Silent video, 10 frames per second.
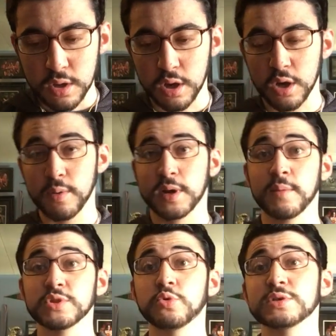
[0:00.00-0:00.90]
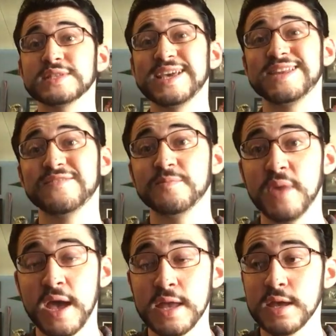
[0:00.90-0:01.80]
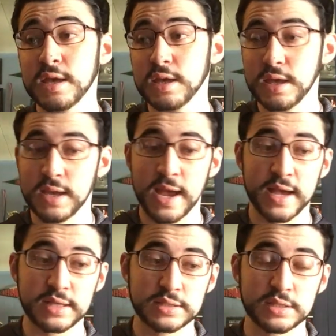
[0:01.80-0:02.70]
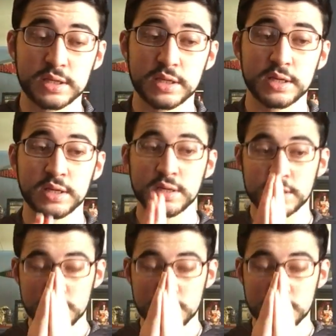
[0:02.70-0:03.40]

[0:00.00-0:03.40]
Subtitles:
We're coming towards the end of May. It has been